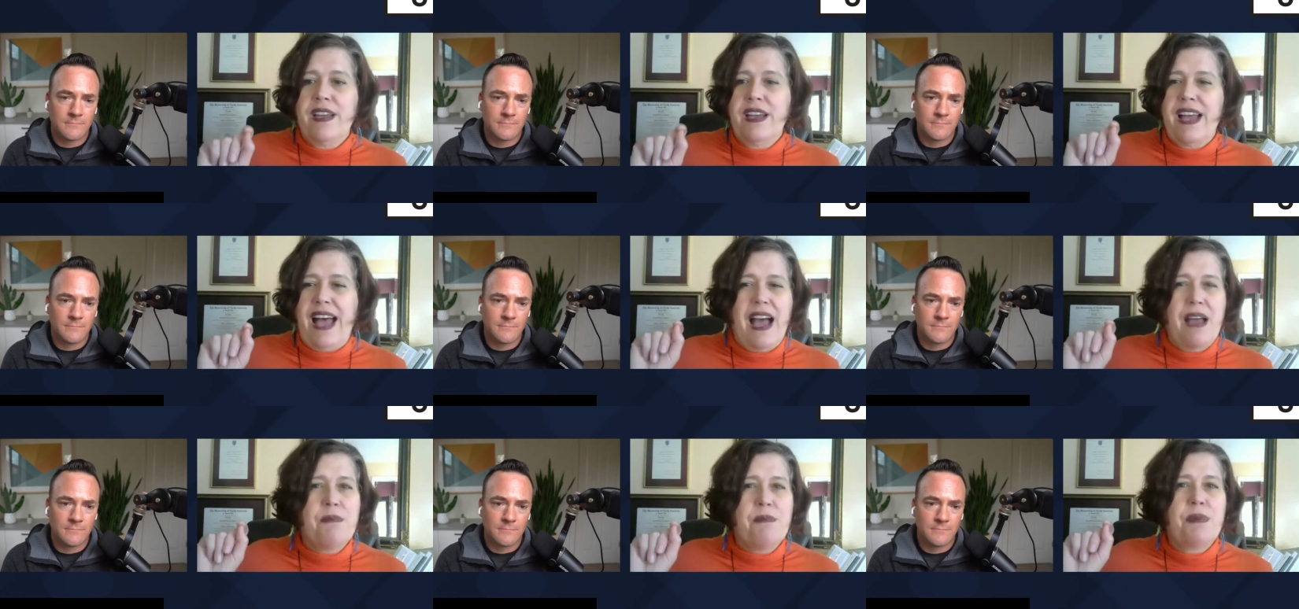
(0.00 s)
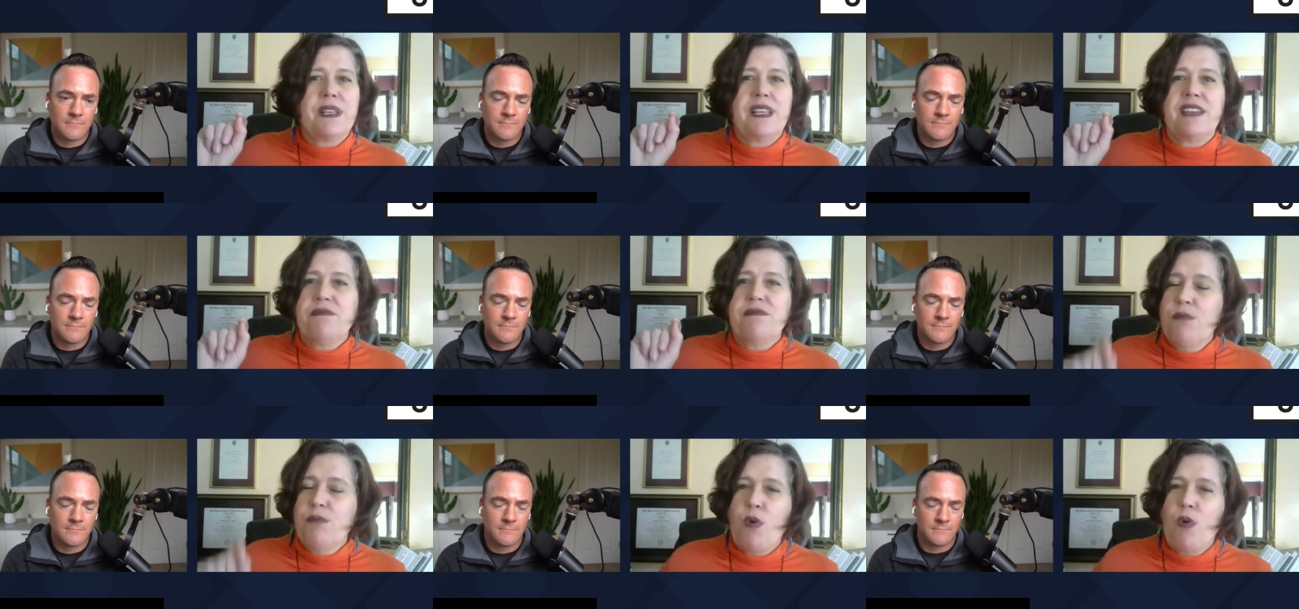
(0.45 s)
Speaker 1: I believe,
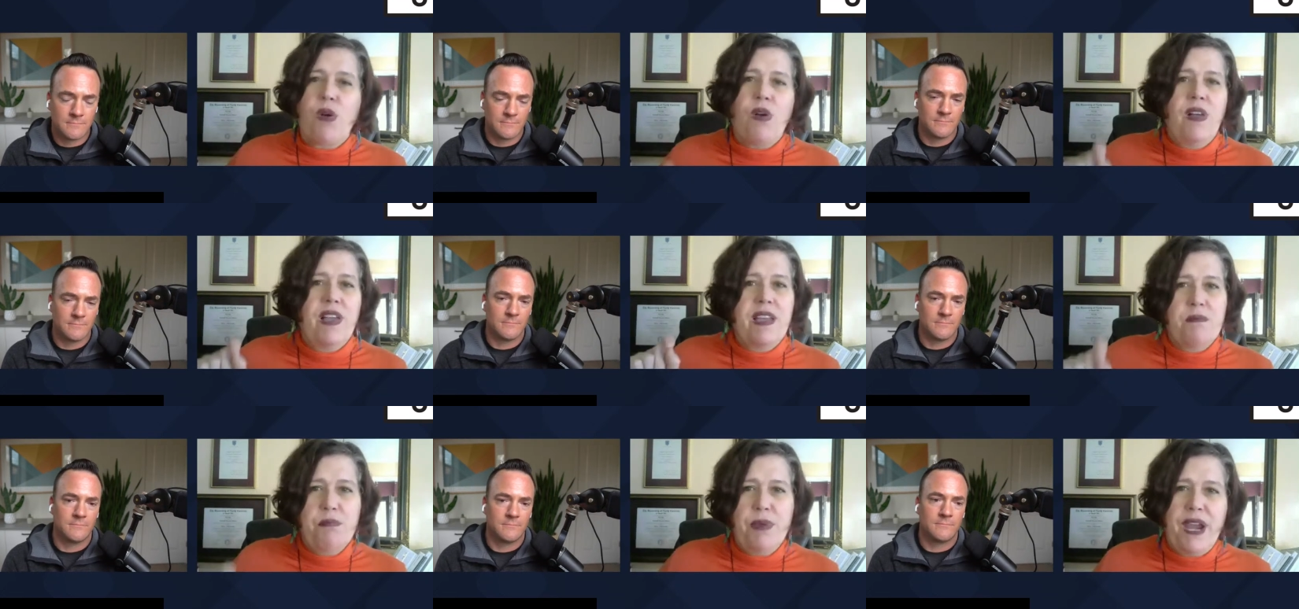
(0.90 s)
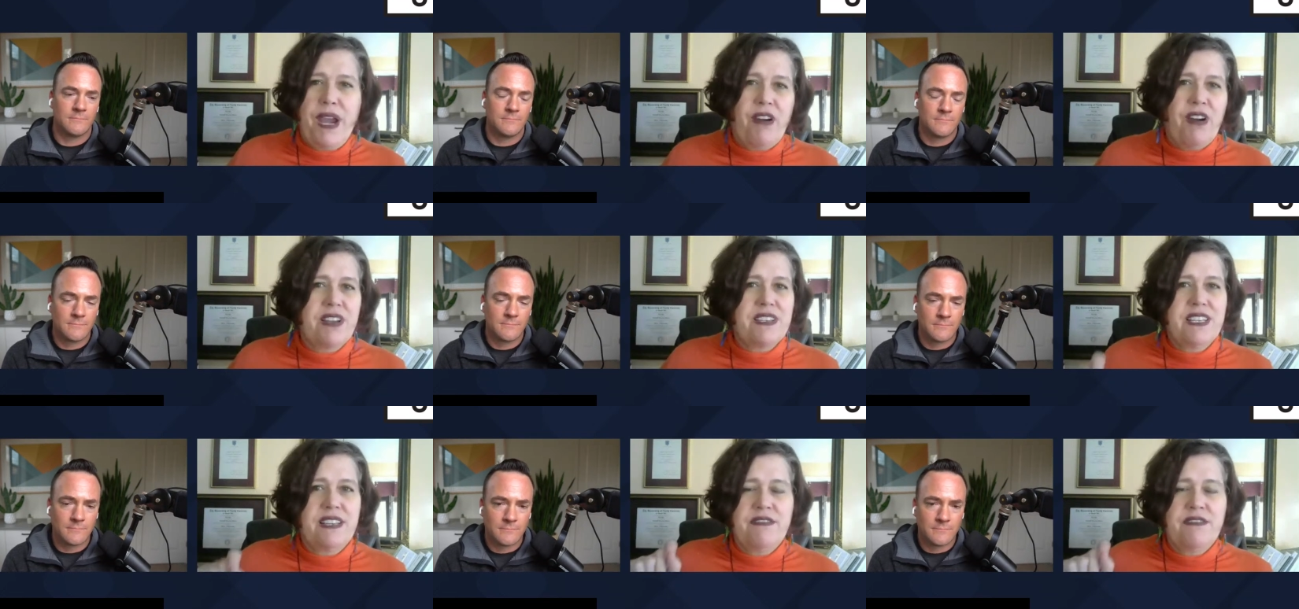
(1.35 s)
moral
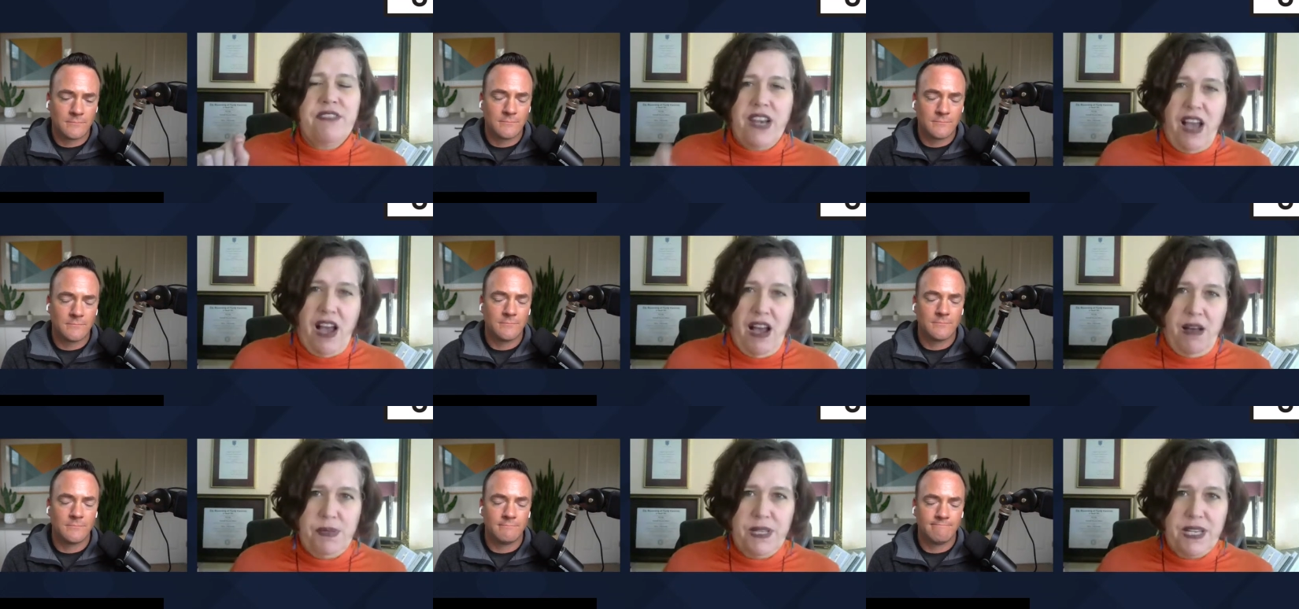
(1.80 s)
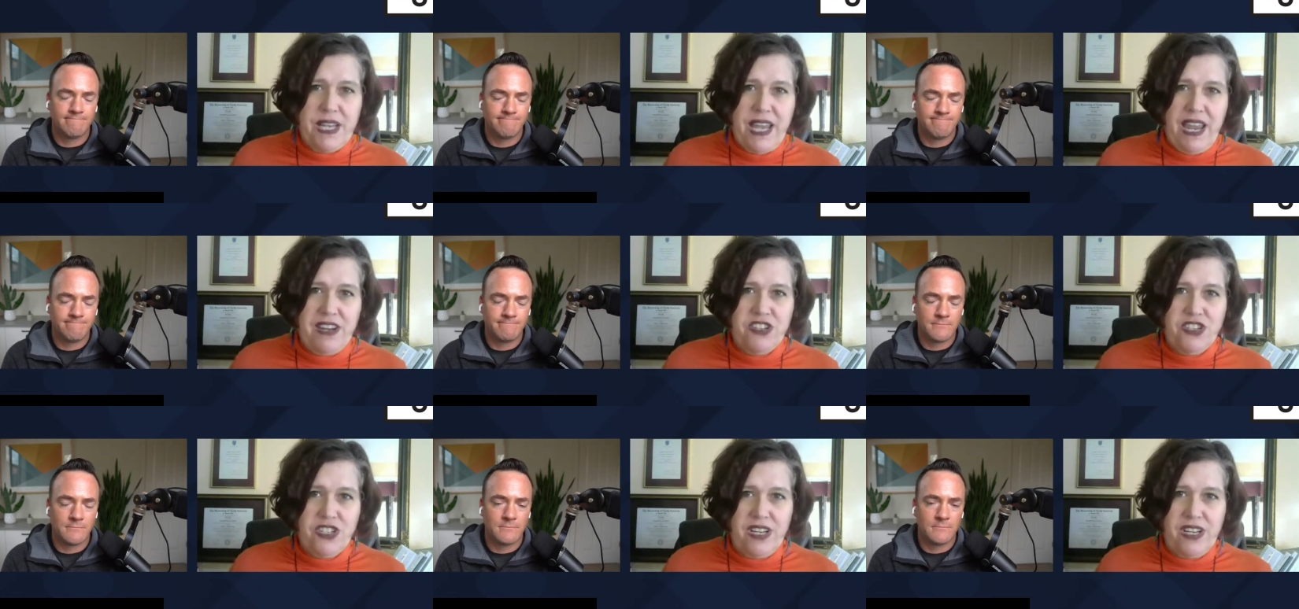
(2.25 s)
imperative and
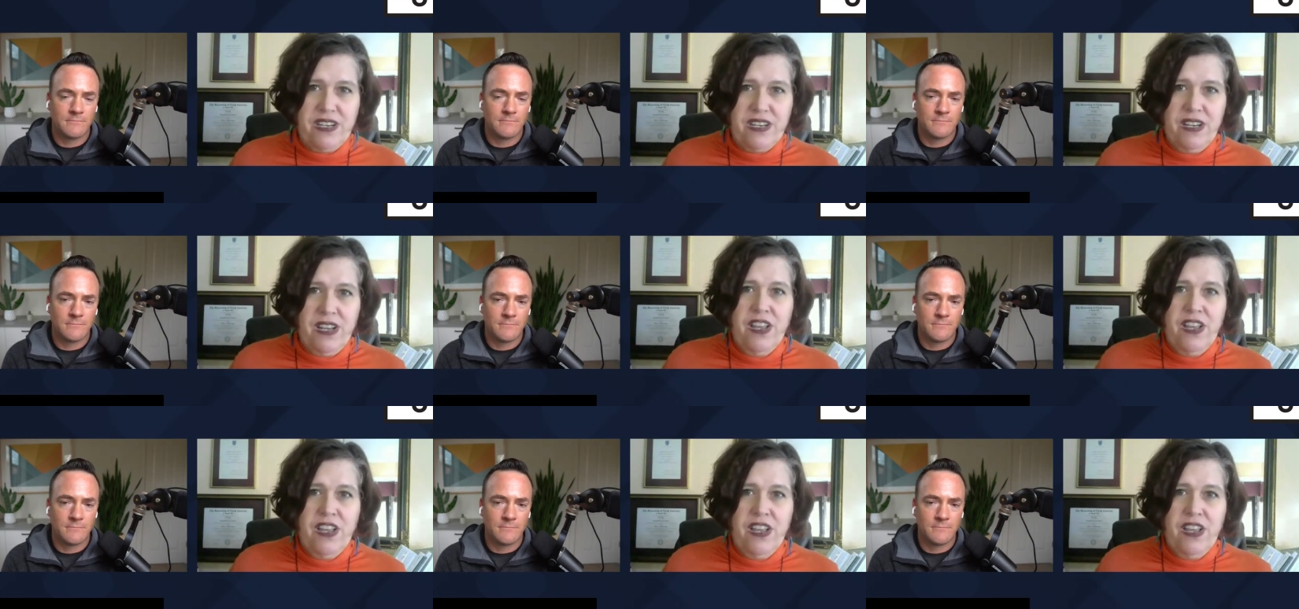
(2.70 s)
obligation